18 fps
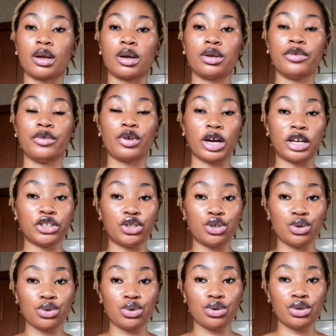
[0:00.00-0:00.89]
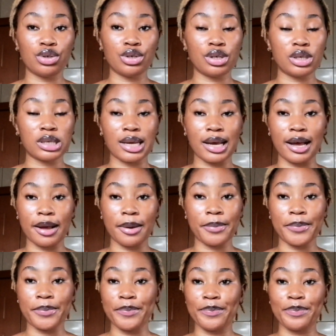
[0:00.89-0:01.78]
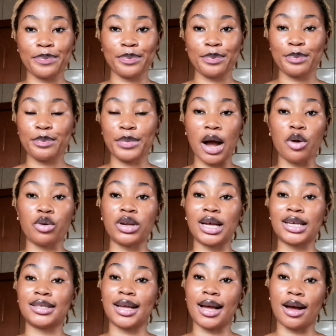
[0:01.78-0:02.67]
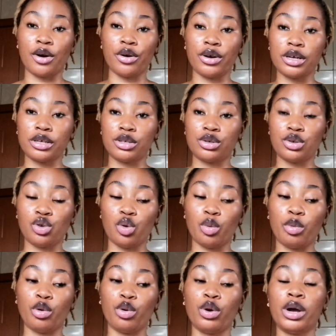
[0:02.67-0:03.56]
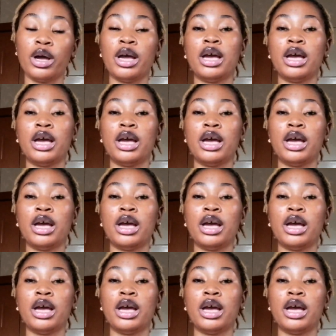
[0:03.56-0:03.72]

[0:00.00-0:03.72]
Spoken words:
you can choose powders that are oil soluble.